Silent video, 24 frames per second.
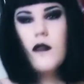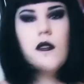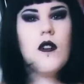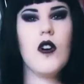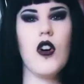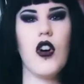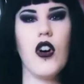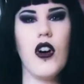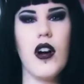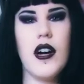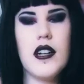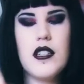
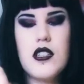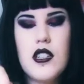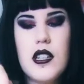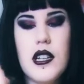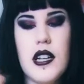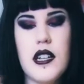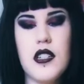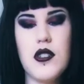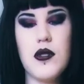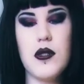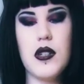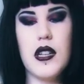Alright, so
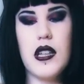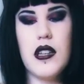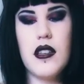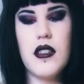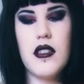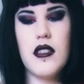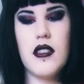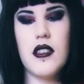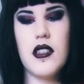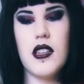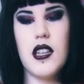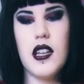that's really
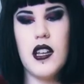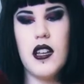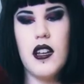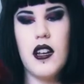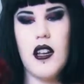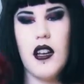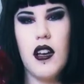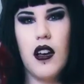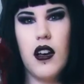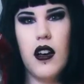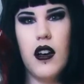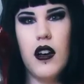
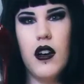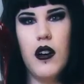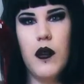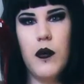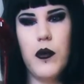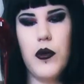thickening up.